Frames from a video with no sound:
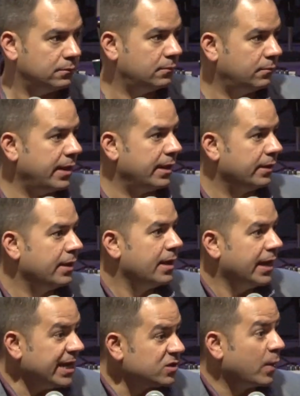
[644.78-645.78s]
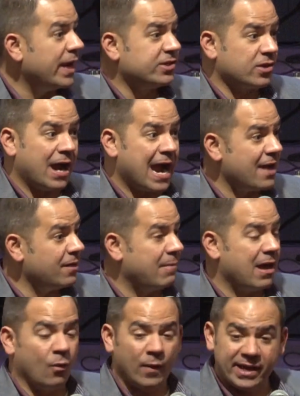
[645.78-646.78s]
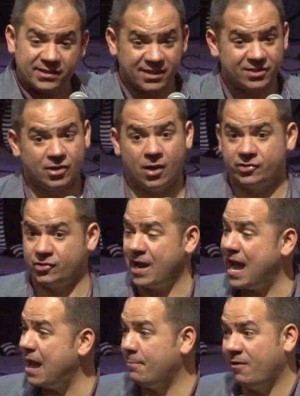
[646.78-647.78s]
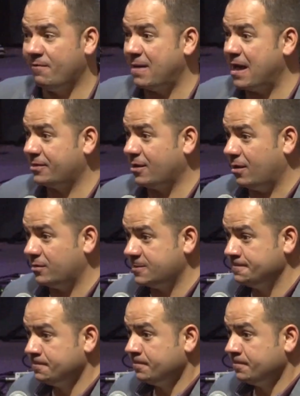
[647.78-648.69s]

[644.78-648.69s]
Man, his ways are higher than my ways, his thoughts are high above my thoughts.